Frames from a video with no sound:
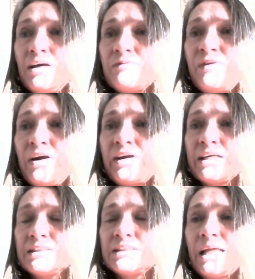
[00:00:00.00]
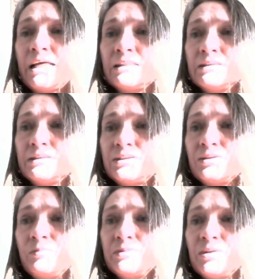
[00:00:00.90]
various things
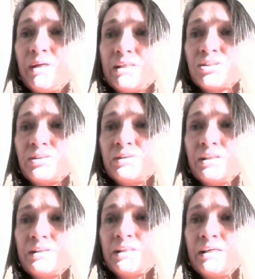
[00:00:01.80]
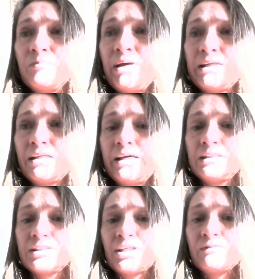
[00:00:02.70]
to make sure that the mental
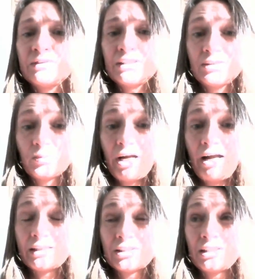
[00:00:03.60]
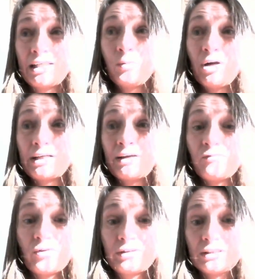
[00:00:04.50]
health services were actually working
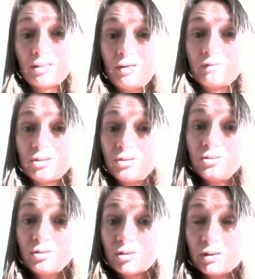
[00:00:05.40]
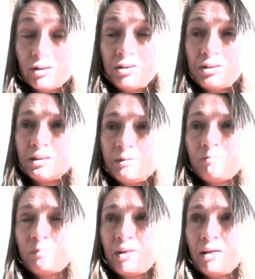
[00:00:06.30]
for the service users.
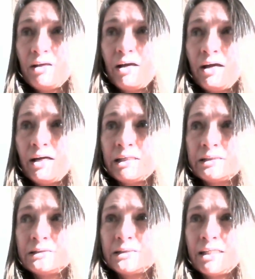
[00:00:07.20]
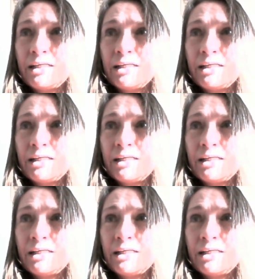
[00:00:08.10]
And,